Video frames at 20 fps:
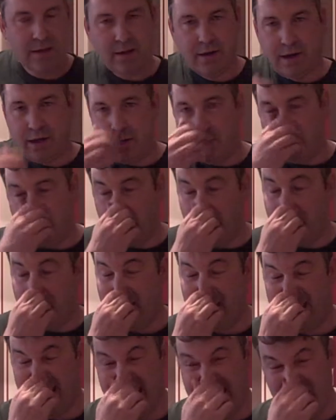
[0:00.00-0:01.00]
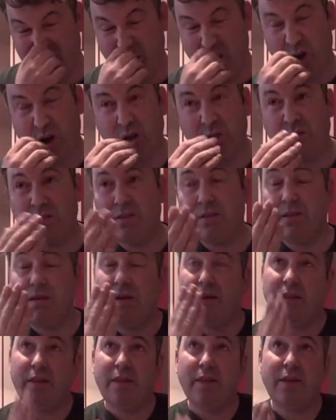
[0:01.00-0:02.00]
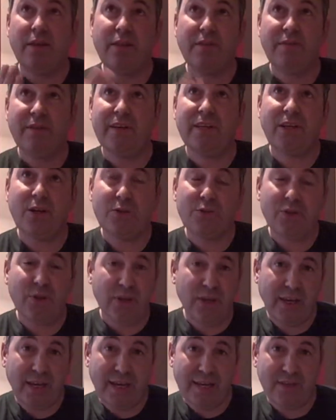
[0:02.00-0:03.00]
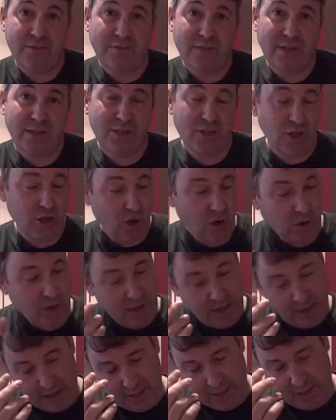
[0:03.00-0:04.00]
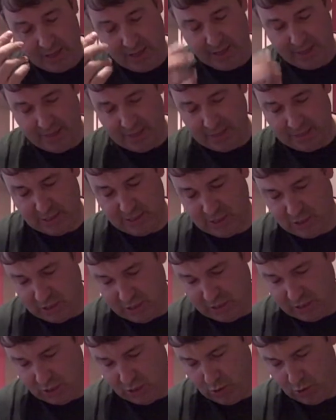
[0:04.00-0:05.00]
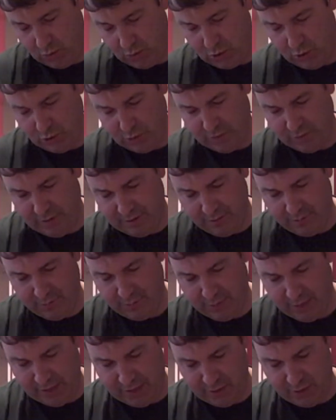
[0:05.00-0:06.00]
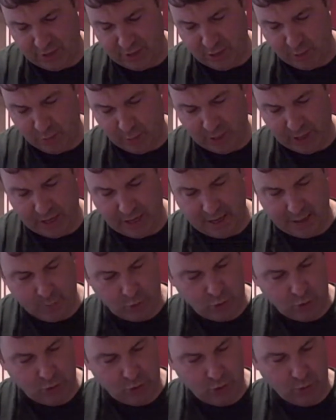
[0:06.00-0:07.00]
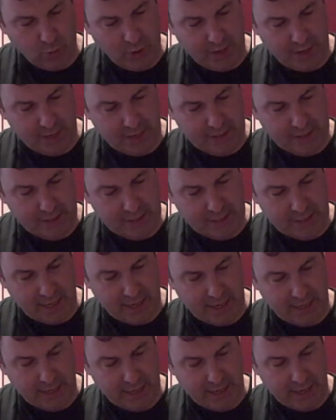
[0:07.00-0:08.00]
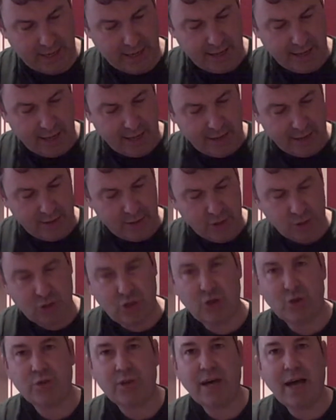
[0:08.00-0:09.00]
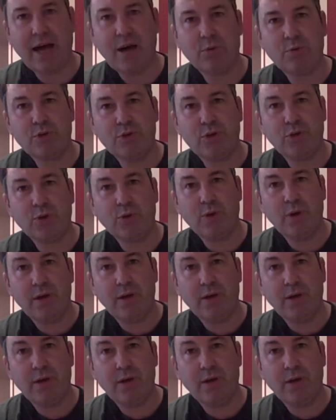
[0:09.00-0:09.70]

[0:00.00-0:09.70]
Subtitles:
now again on the other videos that you get of this song, there's a whole sort of different fingering up here. I'm not sure where it is exactly. It shows you how to